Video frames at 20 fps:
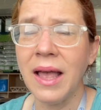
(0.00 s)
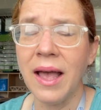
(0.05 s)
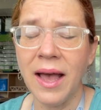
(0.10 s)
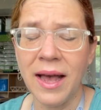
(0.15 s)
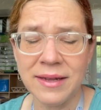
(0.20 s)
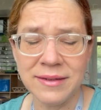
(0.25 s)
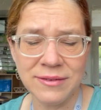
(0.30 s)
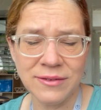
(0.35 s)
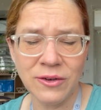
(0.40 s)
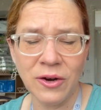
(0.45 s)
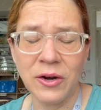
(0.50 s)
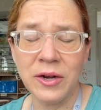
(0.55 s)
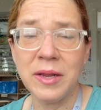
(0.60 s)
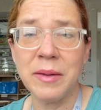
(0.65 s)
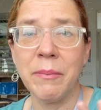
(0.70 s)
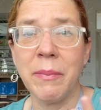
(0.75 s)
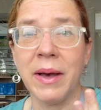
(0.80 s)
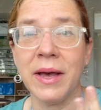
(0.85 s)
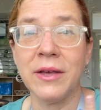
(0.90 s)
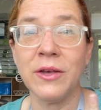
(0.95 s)
I
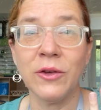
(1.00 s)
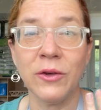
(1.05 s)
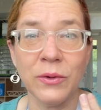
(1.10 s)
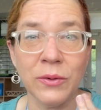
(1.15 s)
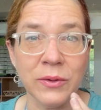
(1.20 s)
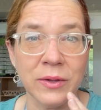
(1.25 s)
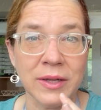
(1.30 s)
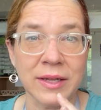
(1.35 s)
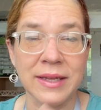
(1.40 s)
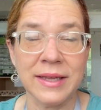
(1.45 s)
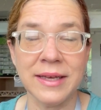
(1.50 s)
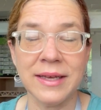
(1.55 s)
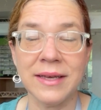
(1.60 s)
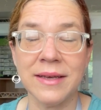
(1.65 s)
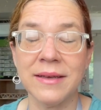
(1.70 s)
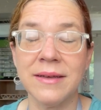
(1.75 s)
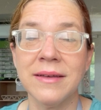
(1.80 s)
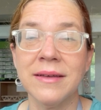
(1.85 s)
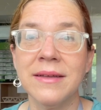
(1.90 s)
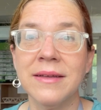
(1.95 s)
started by
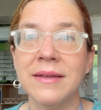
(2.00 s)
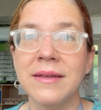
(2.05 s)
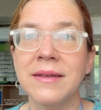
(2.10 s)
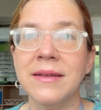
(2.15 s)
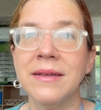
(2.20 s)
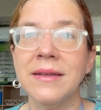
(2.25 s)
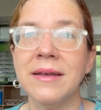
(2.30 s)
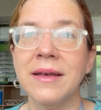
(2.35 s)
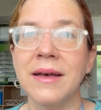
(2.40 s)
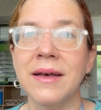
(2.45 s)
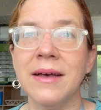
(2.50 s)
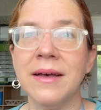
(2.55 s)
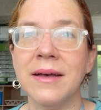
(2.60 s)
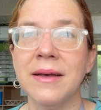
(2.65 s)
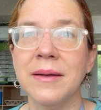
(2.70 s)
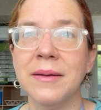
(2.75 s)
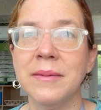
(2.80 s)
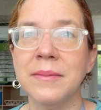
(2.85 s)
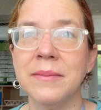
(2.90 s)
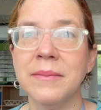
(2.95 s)
Googling
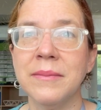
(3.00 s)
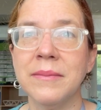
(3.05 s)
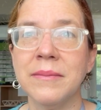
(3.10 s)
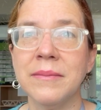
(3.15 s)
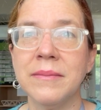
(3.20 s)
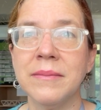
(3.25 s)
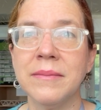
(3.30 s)
um,